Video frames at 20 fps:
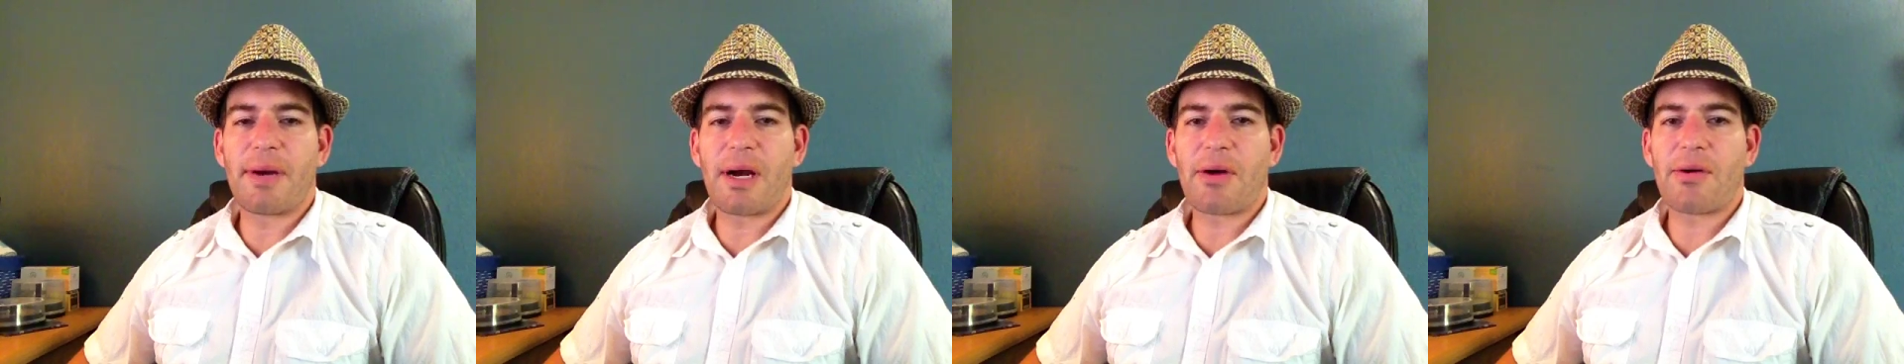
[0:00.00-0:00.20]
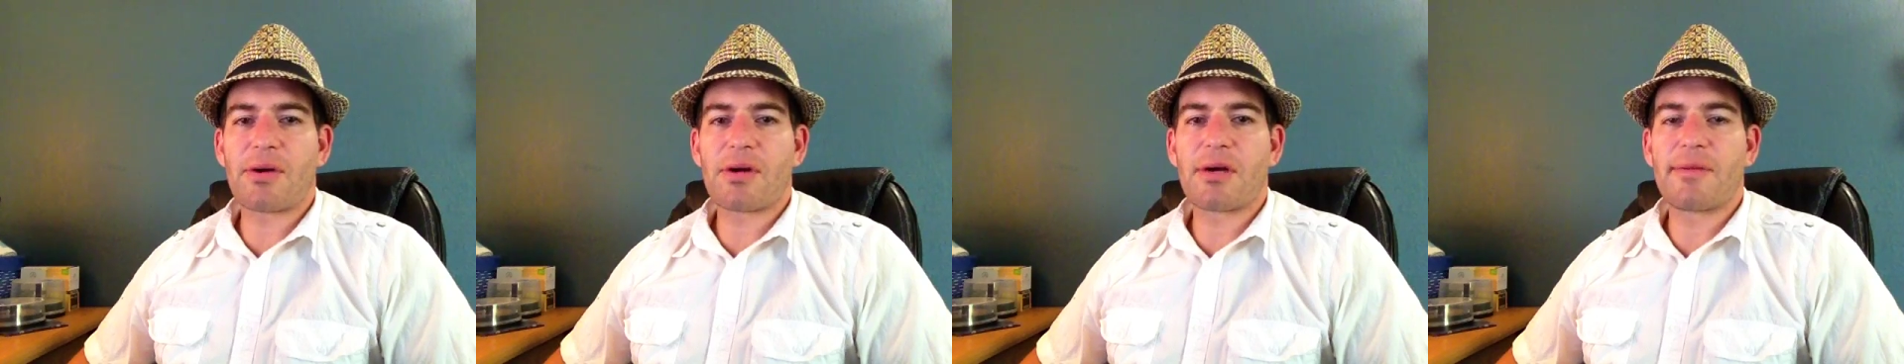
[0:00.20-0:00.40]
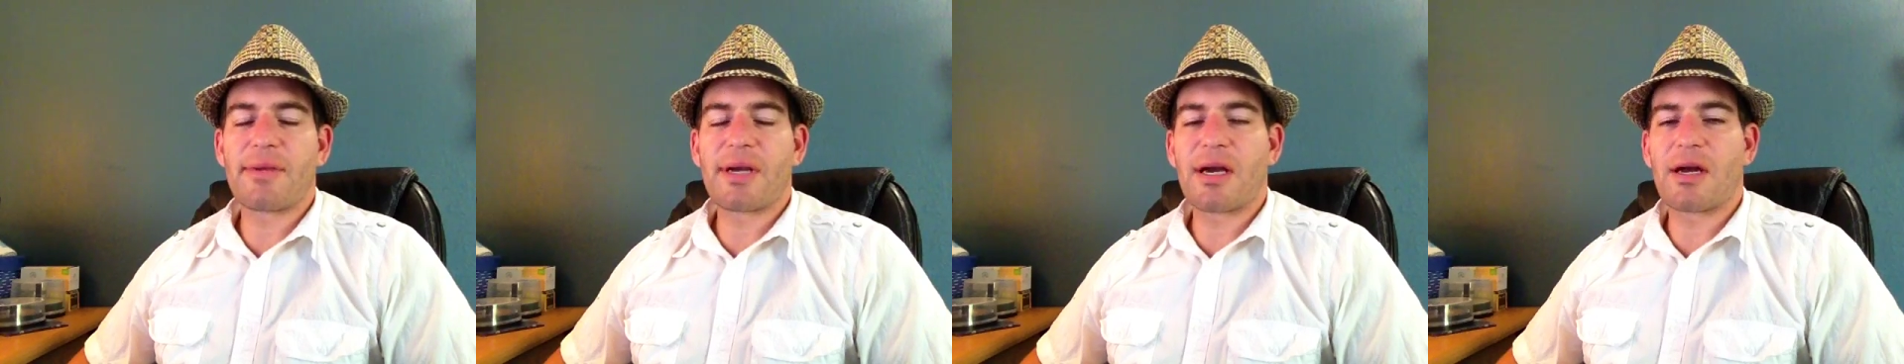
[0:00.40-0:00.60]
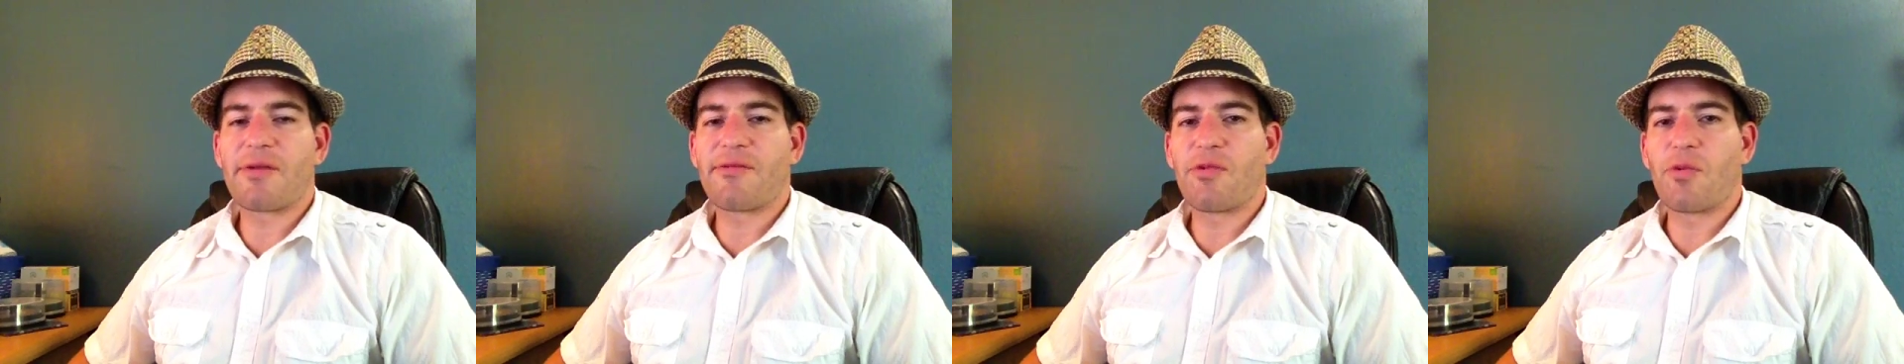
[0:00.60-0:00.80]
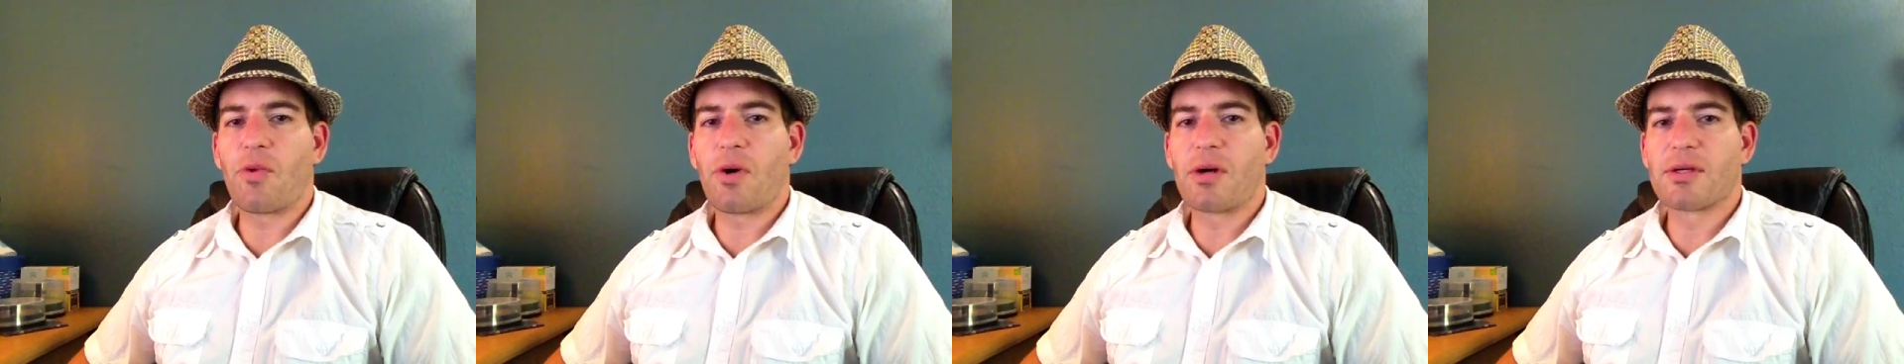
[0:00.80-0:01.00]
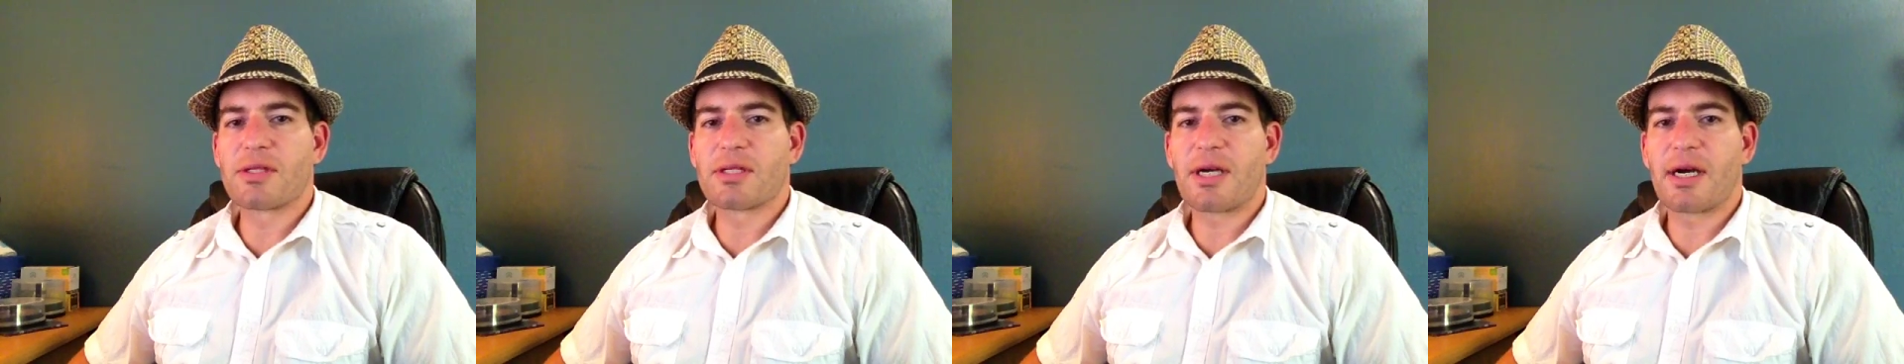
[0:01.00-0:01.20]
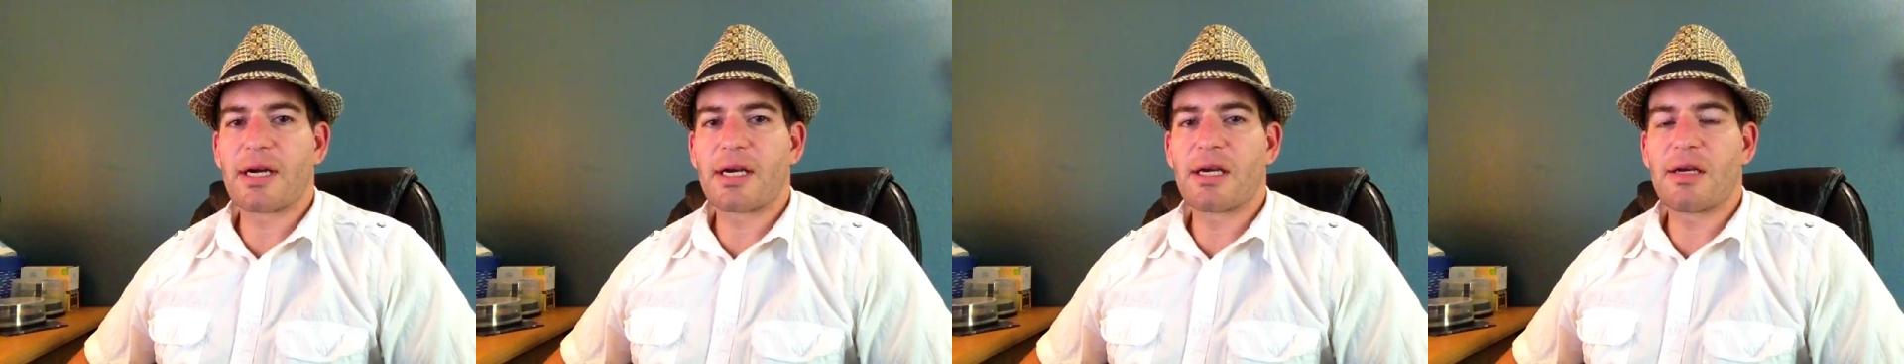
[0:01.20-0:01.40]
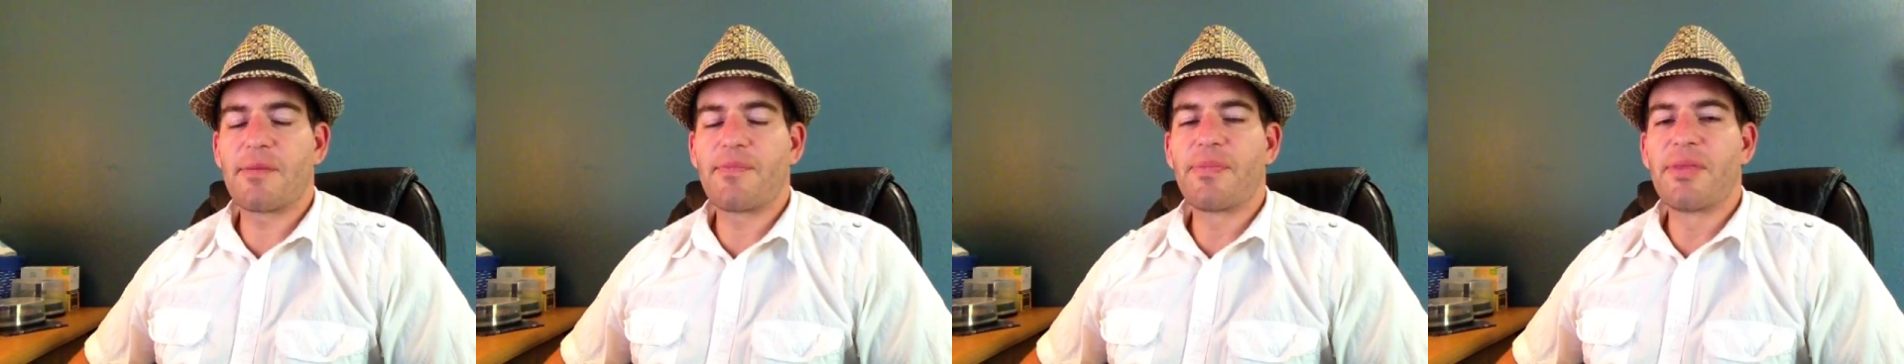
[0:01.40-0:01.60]
power coming out of a wall
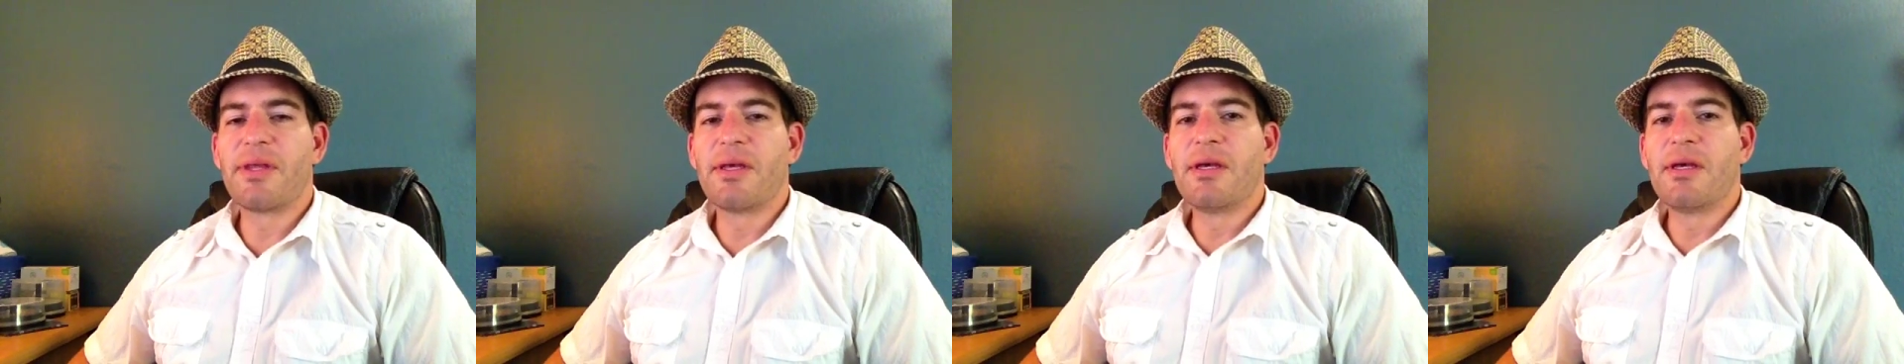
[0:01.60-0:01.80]
socket.